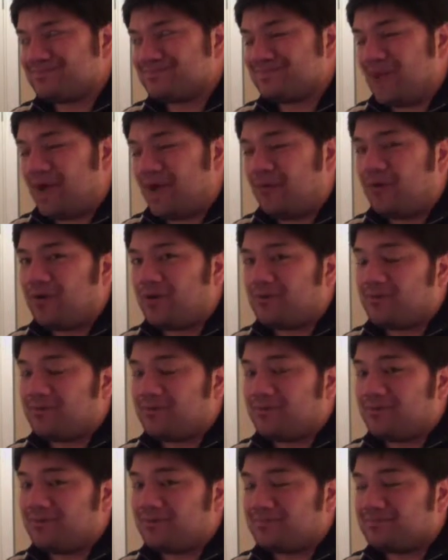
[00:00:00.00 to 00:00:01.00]
I
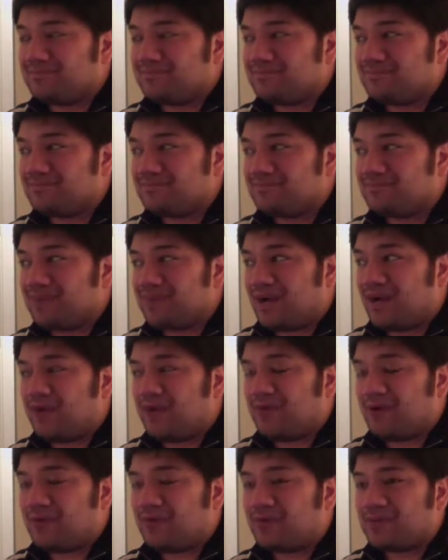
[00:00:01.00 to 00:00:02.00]

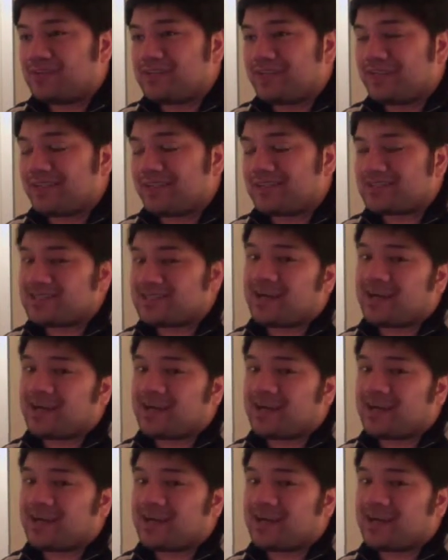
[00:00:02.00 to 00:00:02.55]
want ridiculous